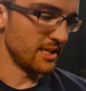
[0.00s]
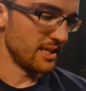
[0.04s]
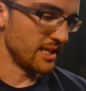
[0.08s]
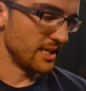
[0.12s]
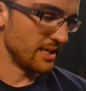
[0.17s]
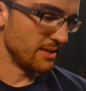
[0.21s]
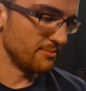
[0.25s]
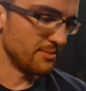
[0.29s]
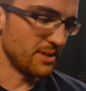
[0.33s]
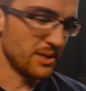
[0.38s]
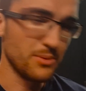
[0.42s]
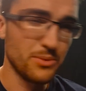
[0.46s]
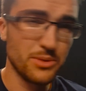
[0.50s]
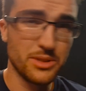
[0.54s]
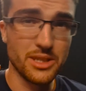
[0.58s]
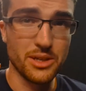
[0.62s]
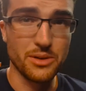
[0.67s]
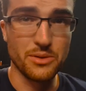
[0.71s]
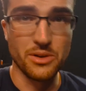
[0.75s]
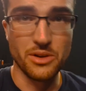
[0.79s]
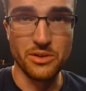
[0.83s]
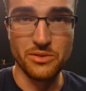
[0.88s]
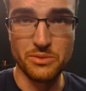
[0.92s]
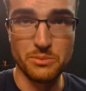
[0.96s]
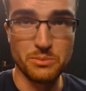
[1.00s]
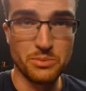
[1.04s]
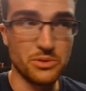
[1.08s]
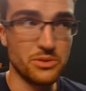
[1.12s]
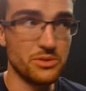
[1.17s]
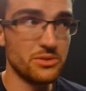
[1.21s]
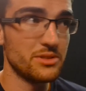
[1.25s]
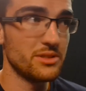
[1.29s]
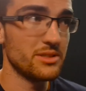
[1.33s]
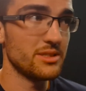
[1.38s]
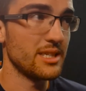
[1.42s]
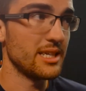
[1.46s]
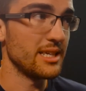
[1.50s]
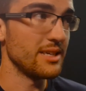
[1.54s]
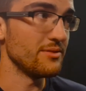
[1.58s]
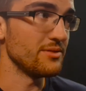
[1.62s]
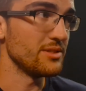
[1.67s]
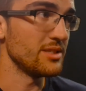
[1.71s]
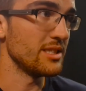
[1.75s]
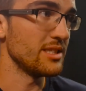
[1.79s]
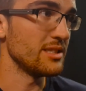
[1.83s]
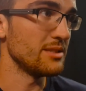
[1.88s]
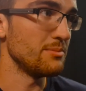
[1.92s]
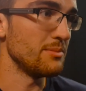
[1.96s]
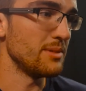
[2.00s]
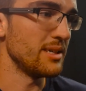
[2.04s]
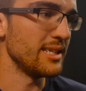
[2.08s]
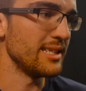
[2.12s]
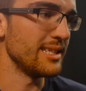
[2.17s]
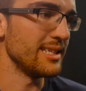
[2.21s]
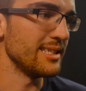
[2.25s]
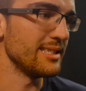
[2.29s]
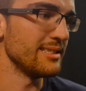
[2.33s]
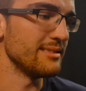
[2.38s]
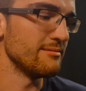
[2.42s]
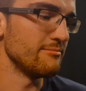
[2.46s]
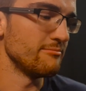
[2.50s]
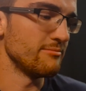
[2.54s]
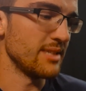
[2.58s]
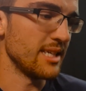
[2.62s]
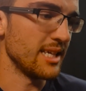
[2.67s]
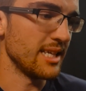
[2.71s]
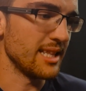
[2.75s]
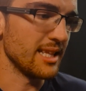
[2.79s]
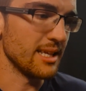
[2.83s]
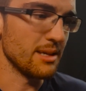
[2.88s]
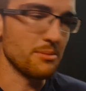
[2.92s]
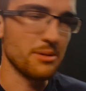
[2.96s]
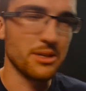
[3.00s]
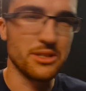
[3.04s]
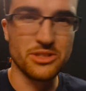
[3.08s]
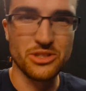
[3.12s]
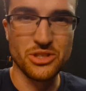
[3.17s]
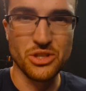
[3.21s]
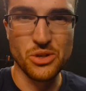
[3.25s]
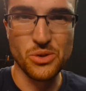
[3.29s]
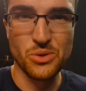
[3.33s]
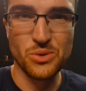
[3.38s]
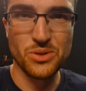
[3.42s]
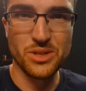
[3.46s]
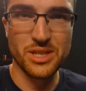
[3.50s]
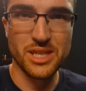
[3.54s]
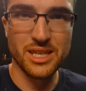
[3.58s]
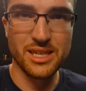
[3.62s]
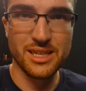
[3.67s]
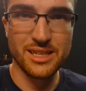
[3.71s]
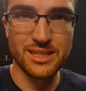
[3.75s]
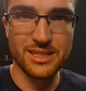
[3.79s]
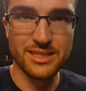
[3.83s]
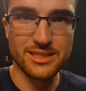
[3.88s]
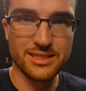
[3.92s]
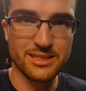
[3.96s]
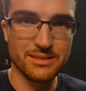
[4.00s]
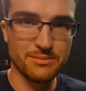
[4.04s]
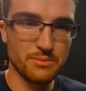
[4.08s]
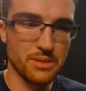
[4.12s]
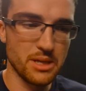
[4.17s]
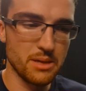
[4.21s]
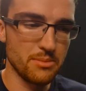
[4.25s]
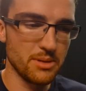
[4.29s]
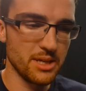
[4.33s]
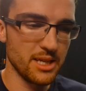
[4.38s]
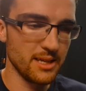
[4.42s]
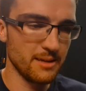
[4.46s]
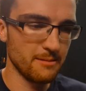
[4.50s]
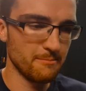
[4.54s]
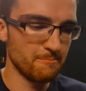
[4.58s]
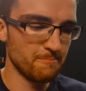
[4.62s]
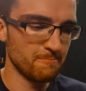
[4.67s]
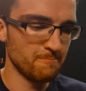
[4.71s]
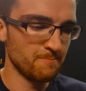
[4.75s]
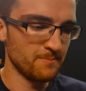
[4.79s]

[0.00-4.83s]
I wouldn't go overboard. I haven't touched mine in, I think, about 2 years, maybe?